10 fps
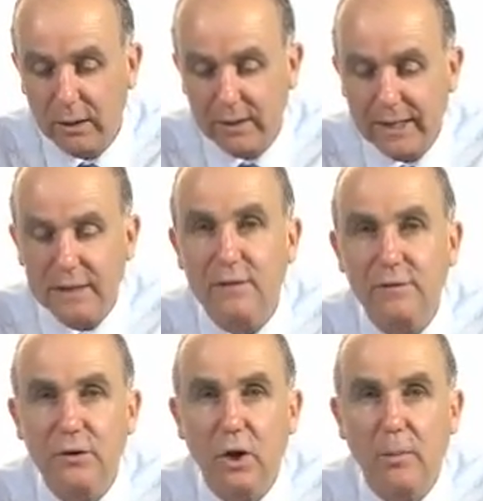And that's a
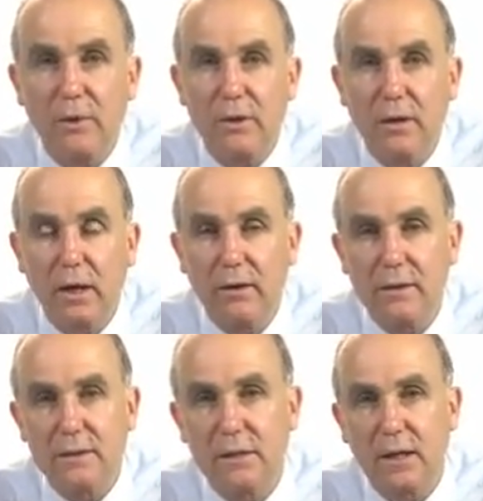phenomenon known
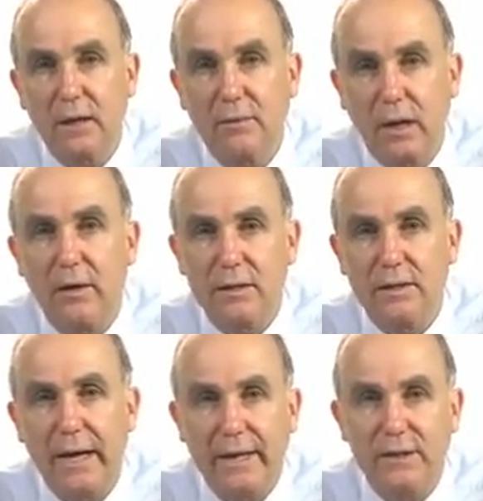as
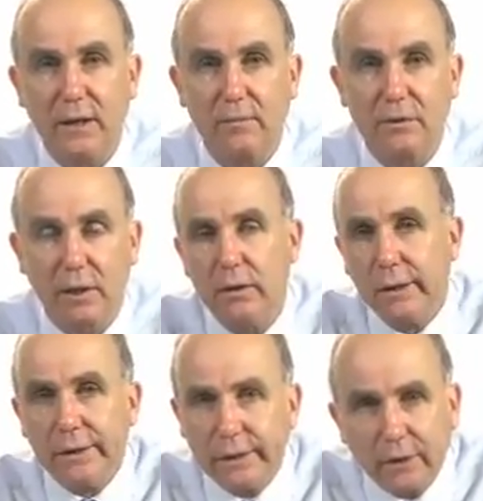catch-up. So,
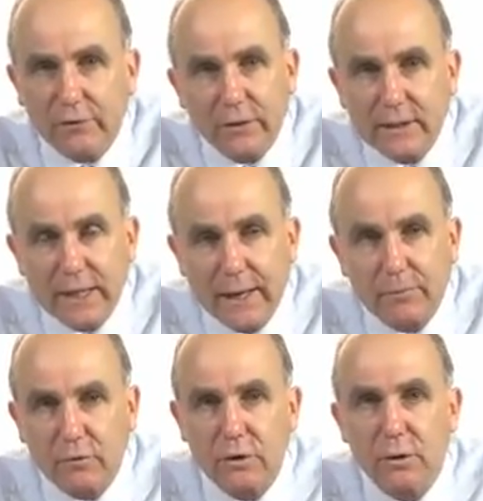for
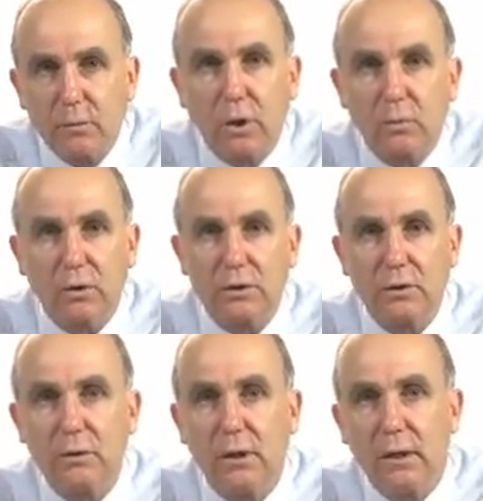example, during World War
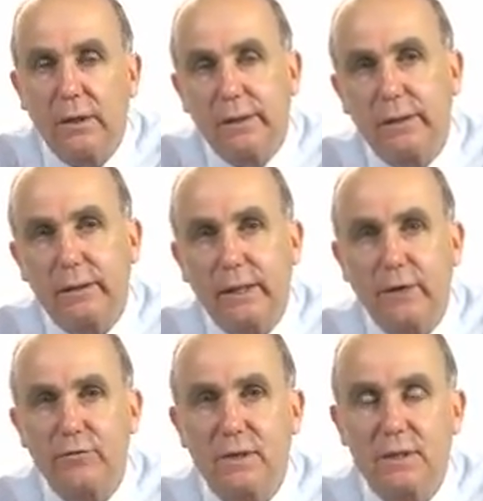II,
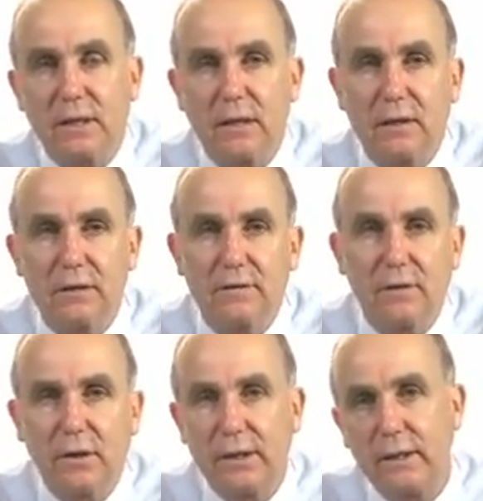countries are
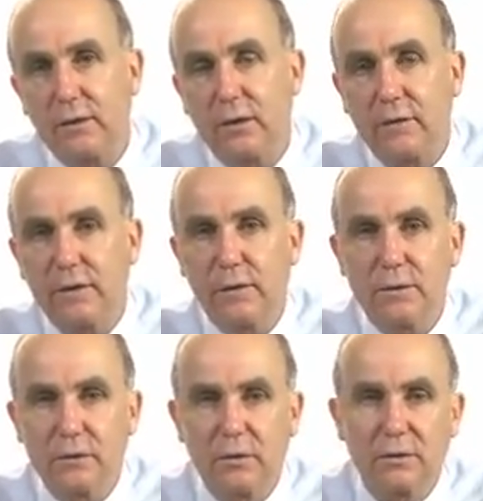diverting a lot of their
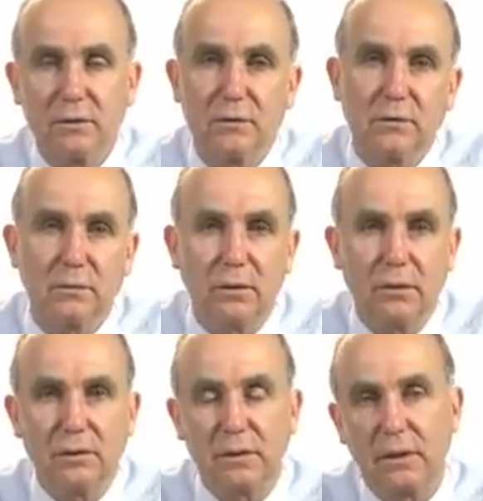resources
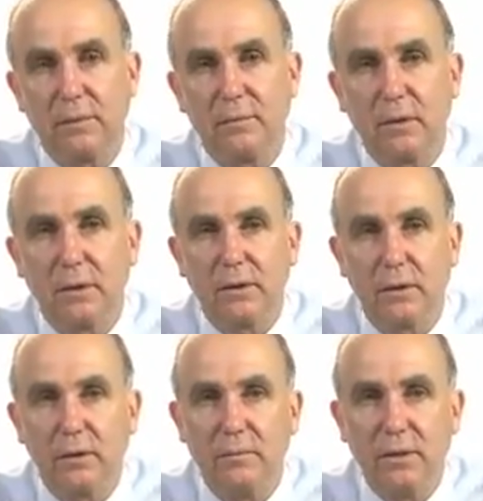towards
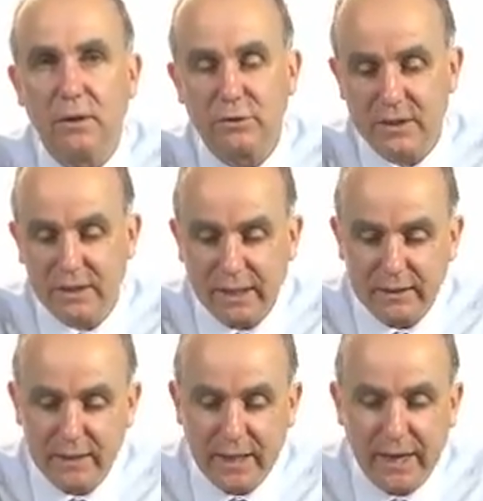the military
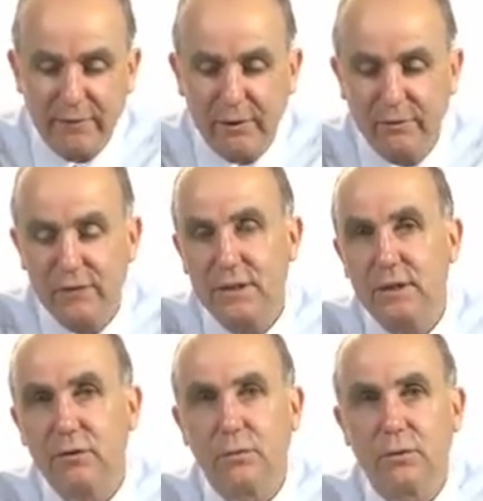sector. They're having
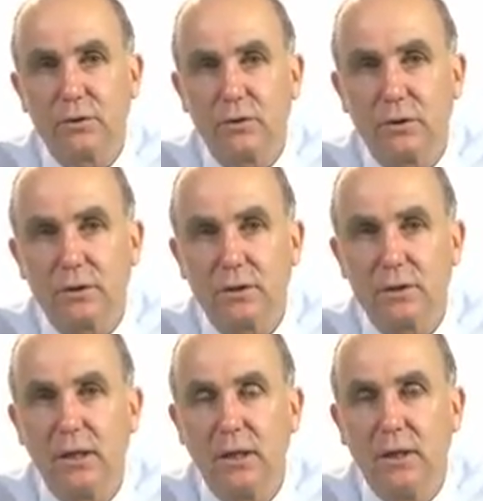physical
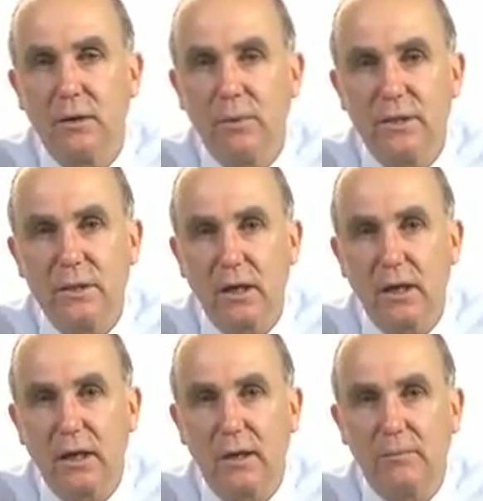resources which
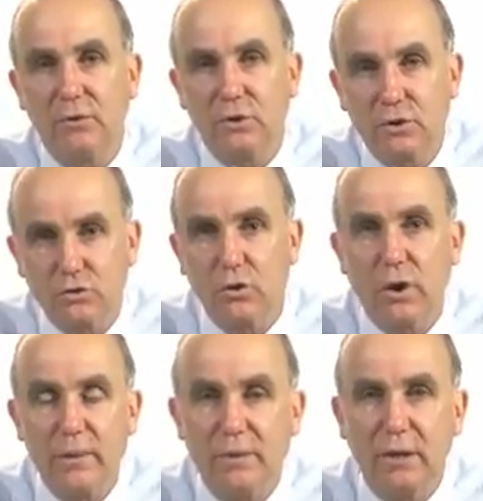are
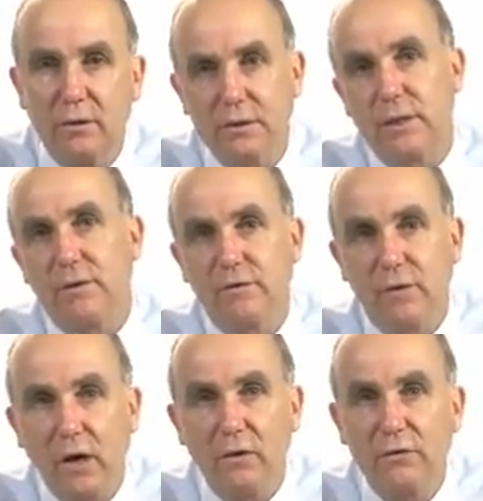destroyed because they're
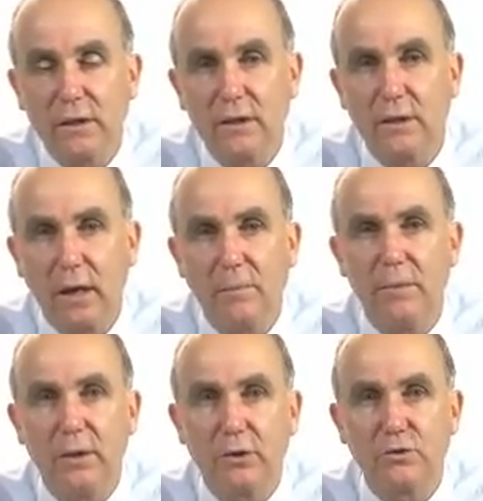involved in
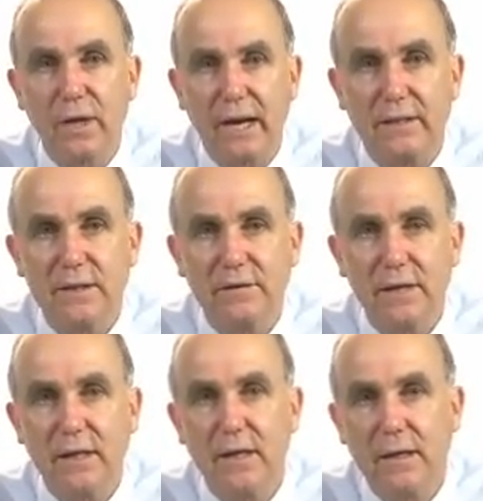military
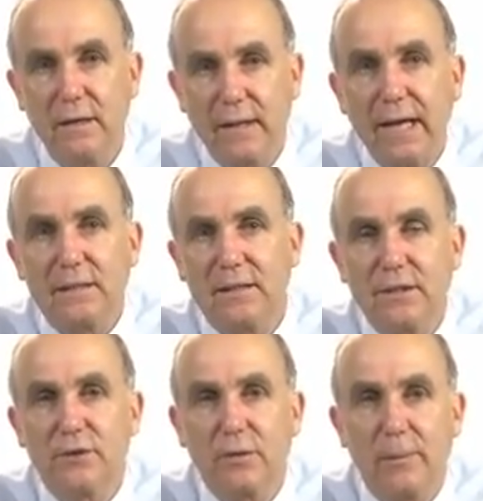activity. That's a
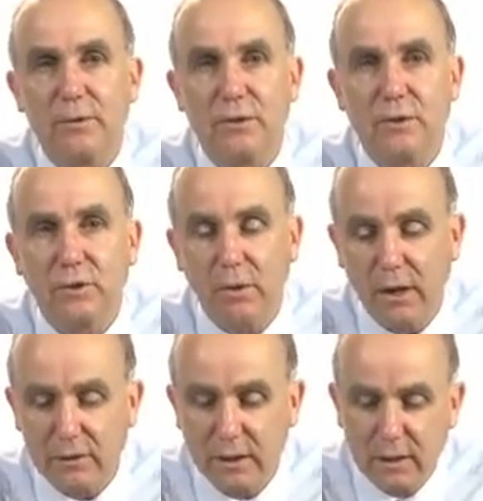disruption to
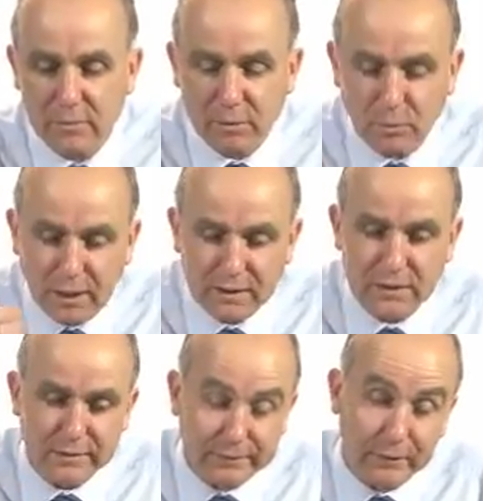growth. But
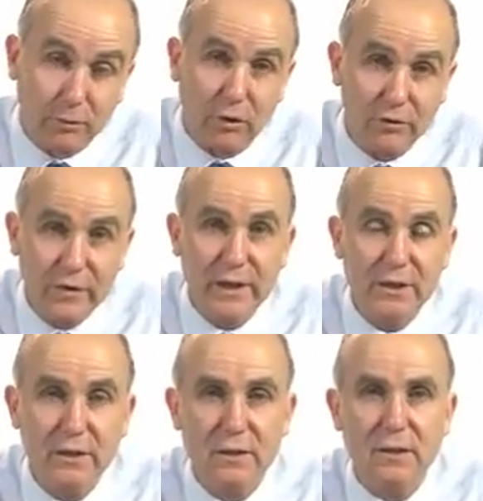once the war
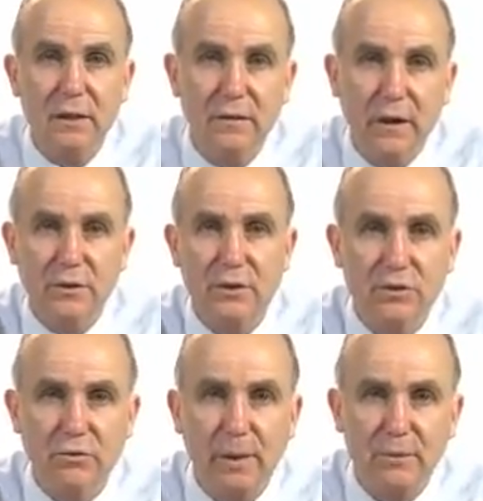finishes, those
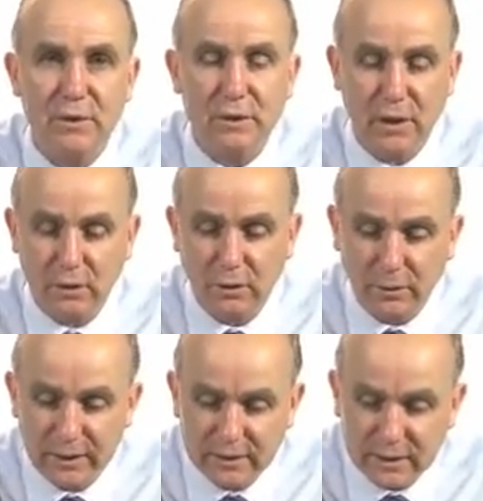disruptions no
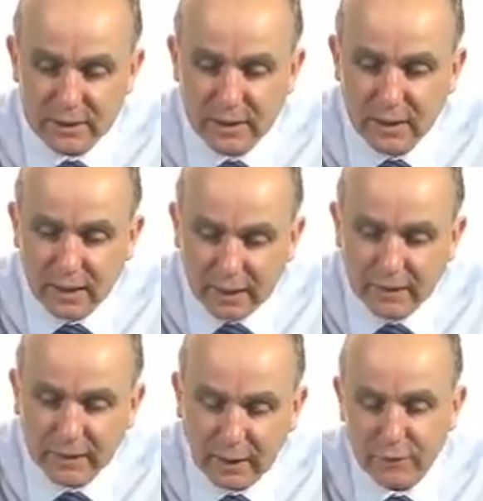longer exist,
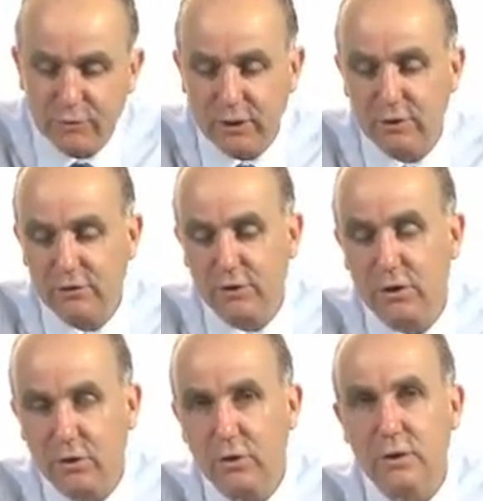and the country can
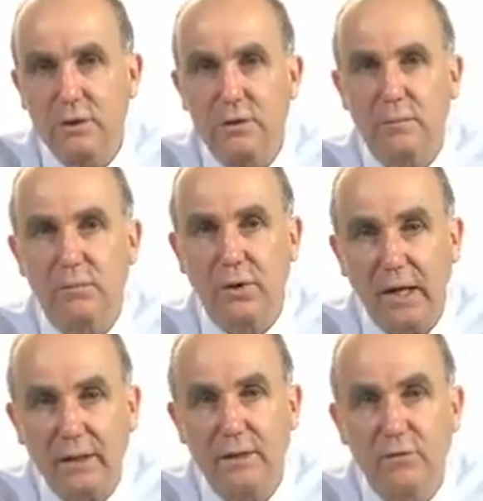divert all its
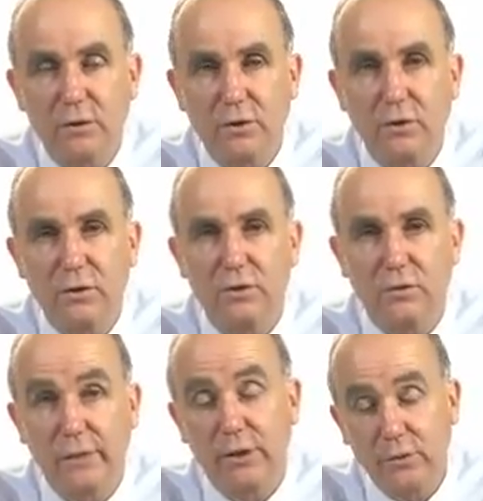productive
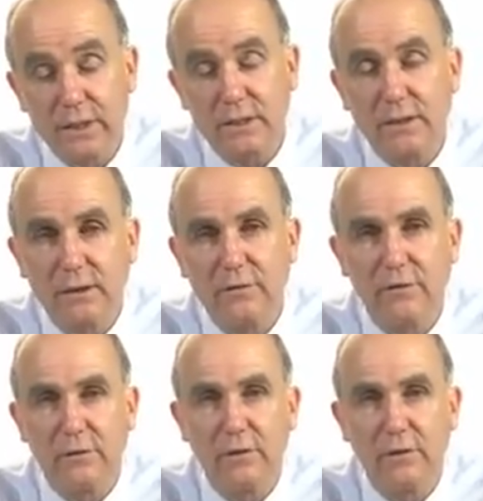resources, or increasingly